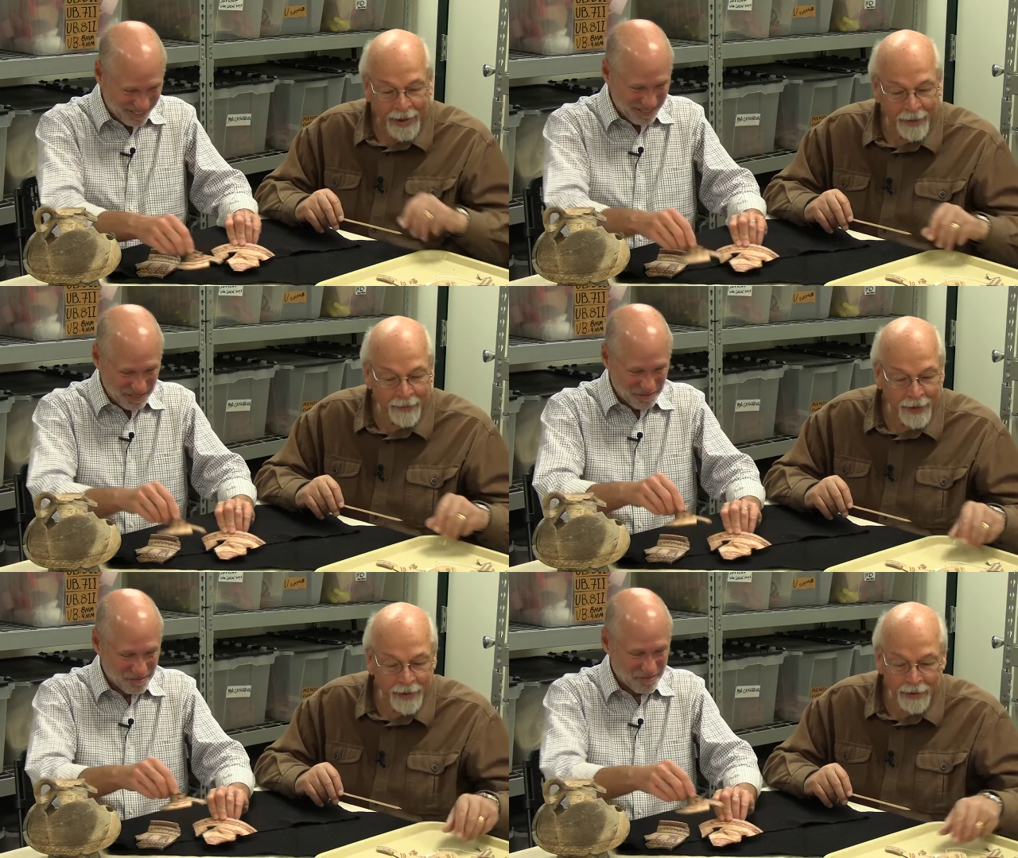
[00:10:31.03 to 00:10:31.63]

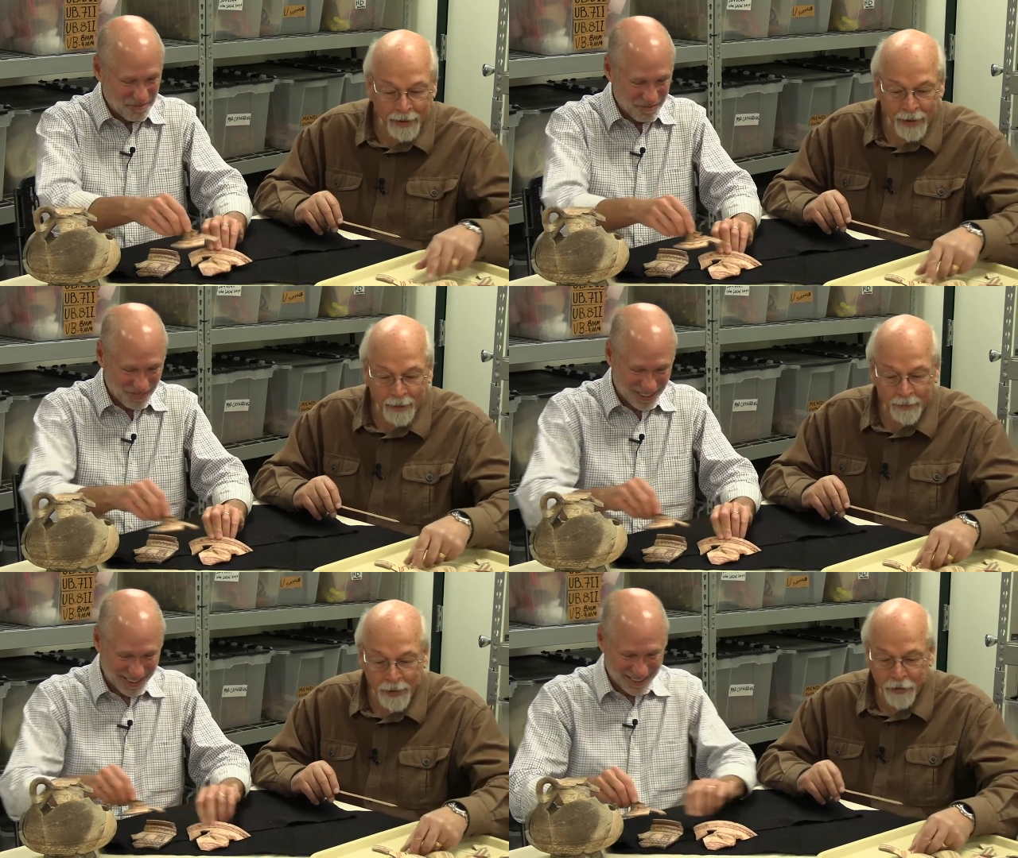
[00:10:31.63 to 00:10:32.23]
Speaker 1: and then
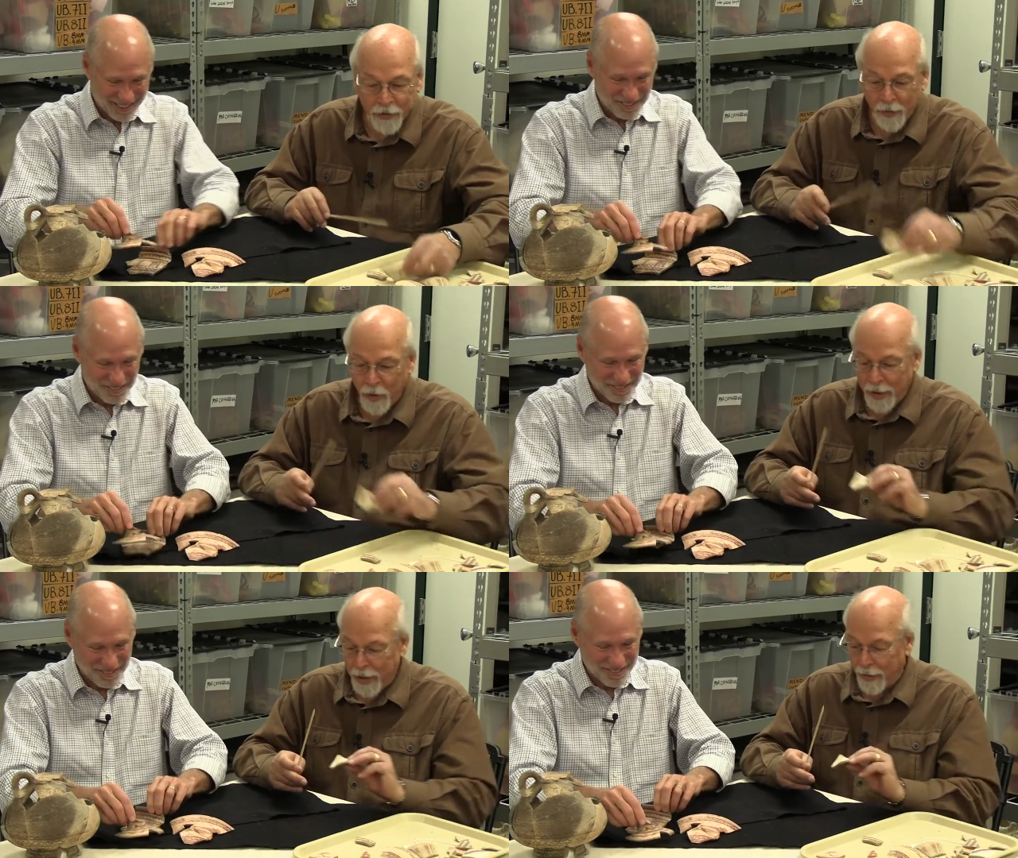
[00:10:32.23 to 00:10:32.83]
um, here's some
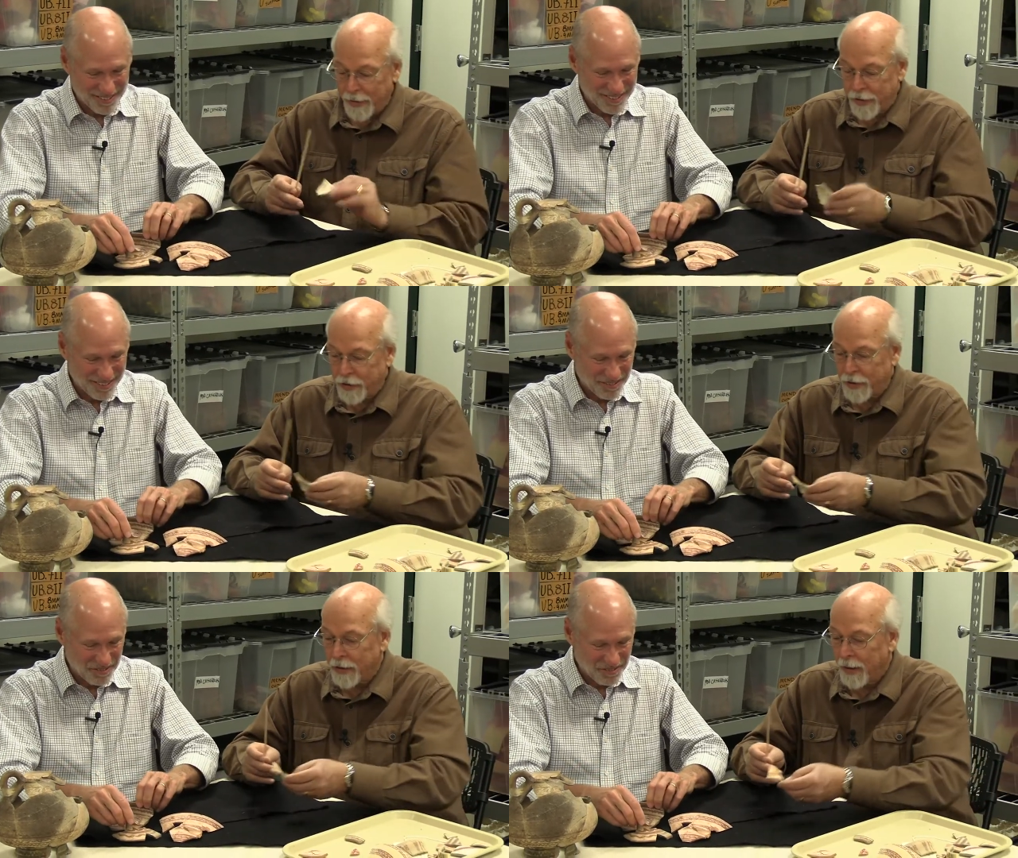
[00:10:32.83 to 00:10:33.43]
more, Gary.
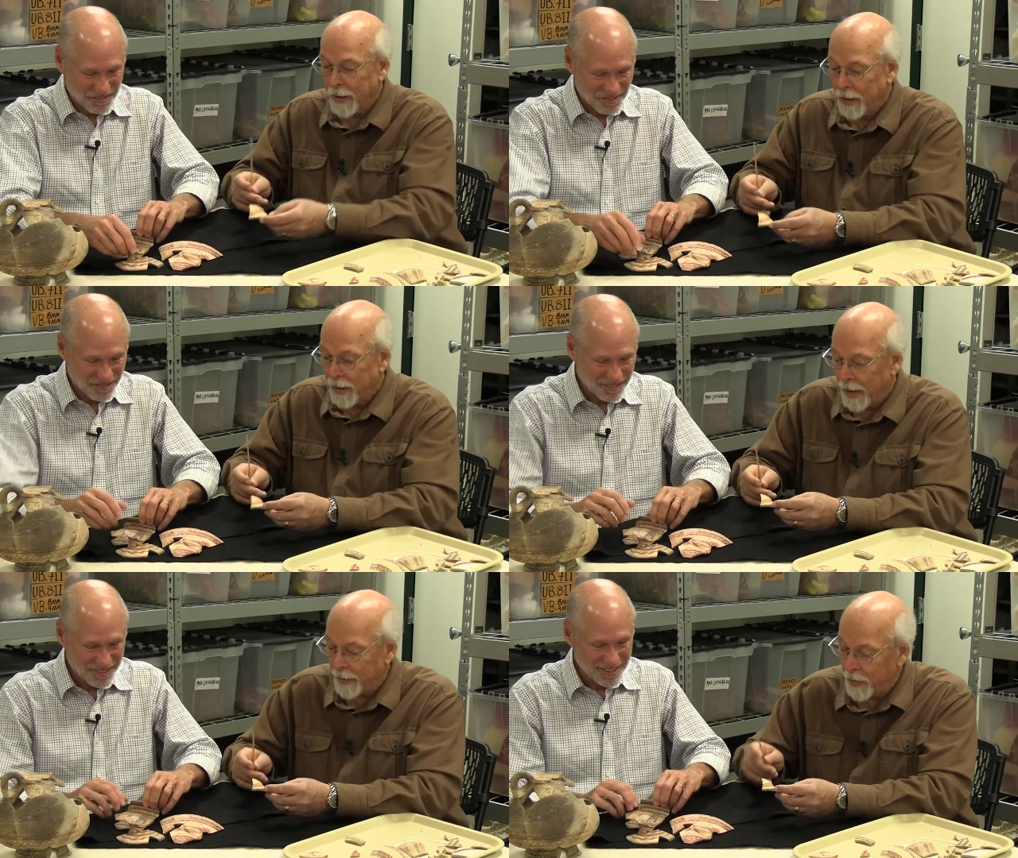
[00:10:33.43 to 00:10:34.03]
This is,
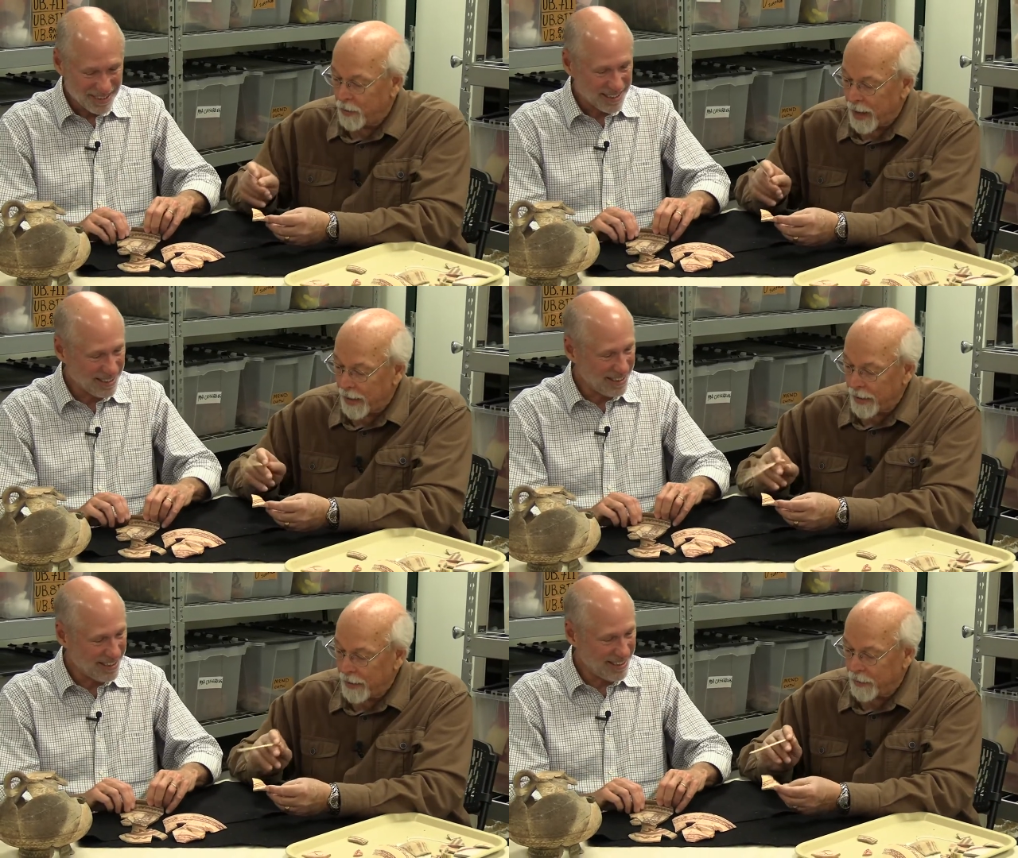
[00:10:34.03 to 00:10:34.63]
I mean, we're
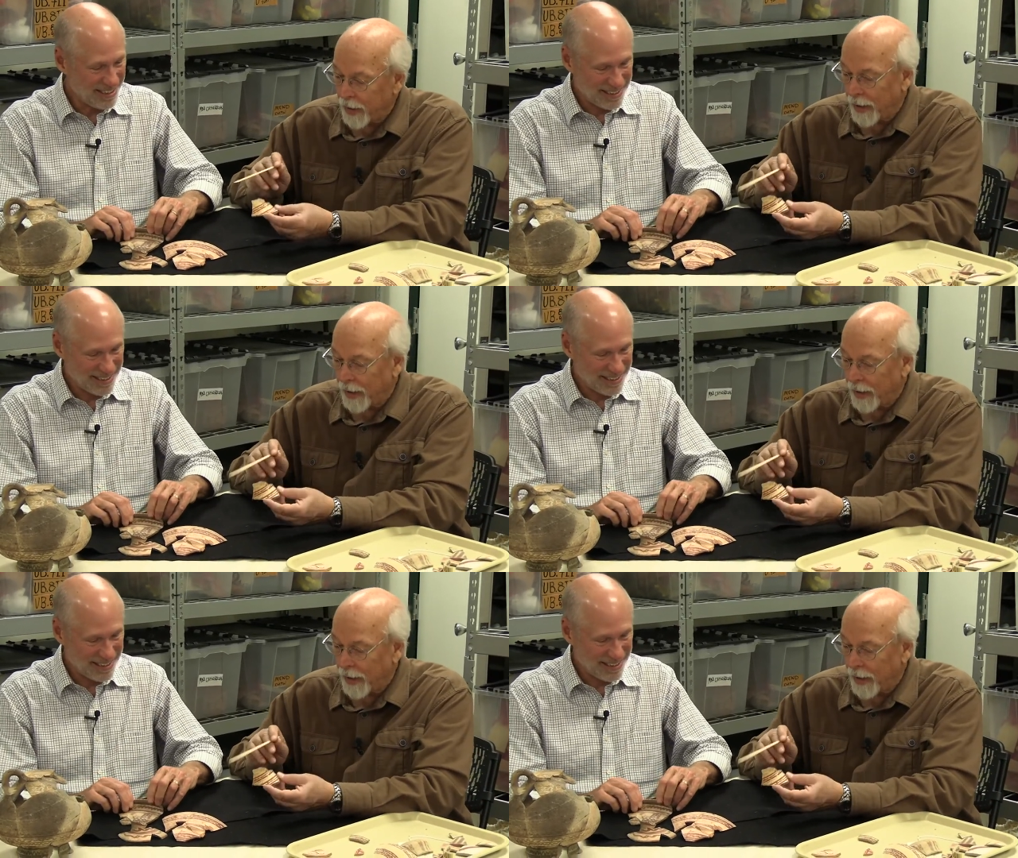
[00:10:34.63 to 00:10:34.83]
kind of given a